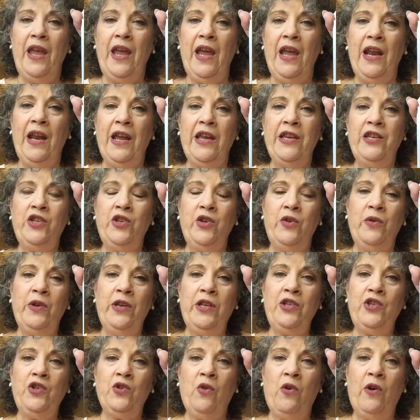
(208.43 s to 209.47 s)
And I do
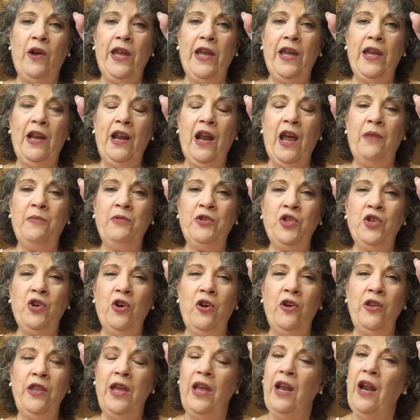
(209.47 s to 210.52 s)
enjoy it. I'm
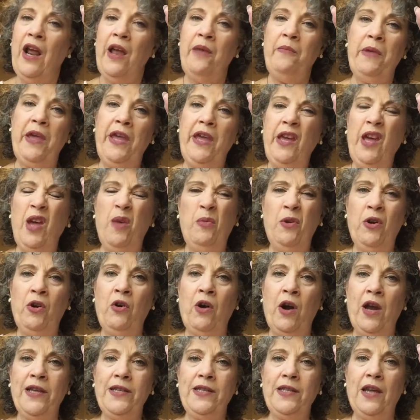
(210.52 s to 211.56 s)
sure that I may come
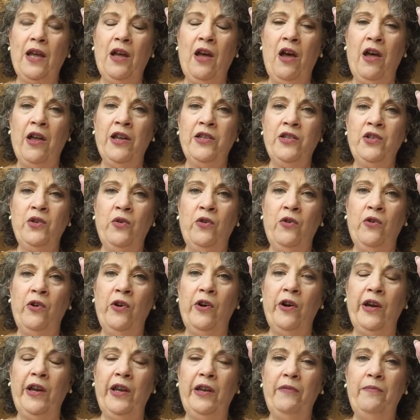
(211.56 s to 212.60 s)
across a
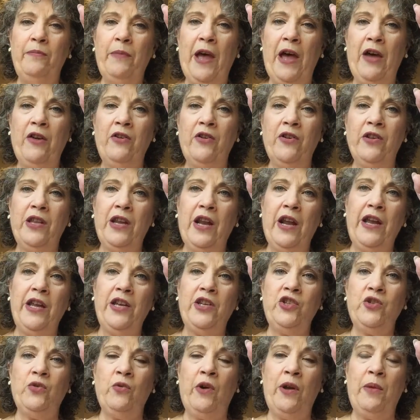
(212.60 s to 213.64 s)
contouring powder that I
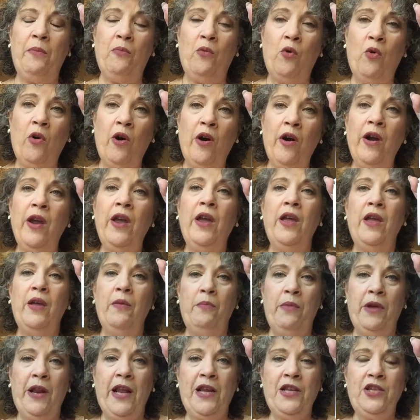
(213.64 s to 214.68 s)
enjoy more,
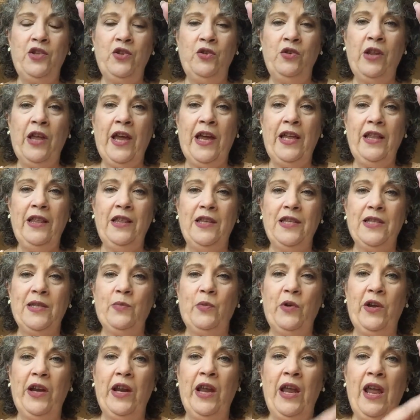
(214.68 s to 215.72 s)
but I do like this
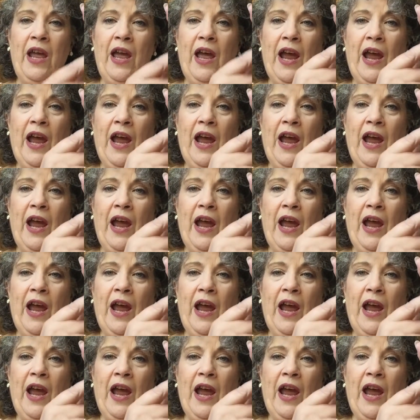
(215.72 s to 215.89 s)
one.